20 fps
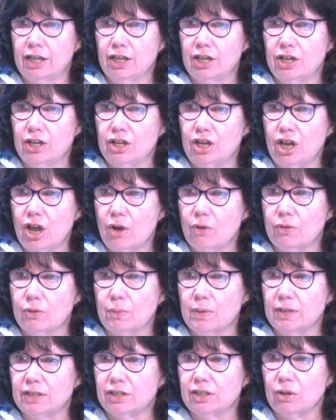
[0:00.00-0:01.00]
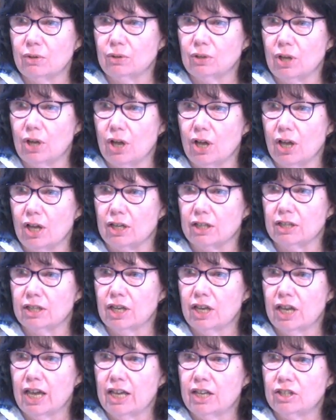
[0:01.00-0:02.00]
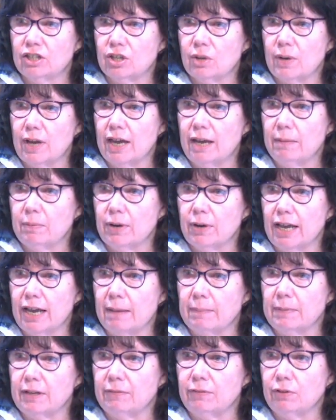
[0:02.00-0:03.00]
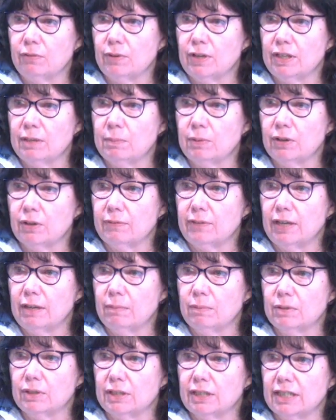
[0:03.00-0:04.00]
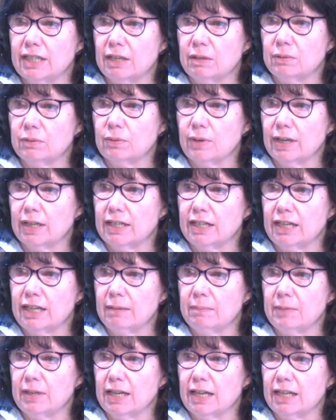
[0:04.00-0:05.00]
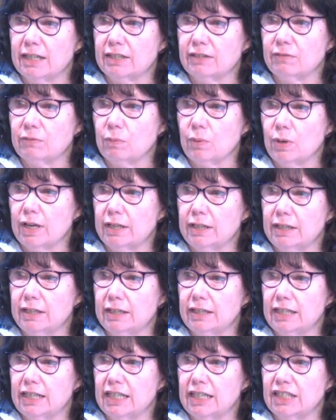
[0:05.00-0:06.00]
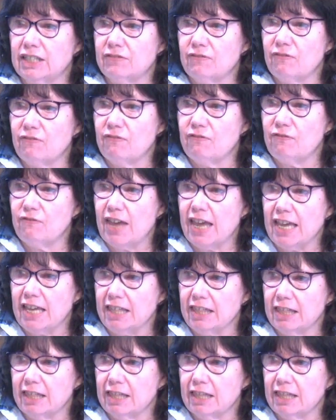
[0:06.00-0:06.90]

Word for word: No, there was no law. So Abraham, and if you read the book of Hebrews, it said it was reckoned to him because of what? His faith.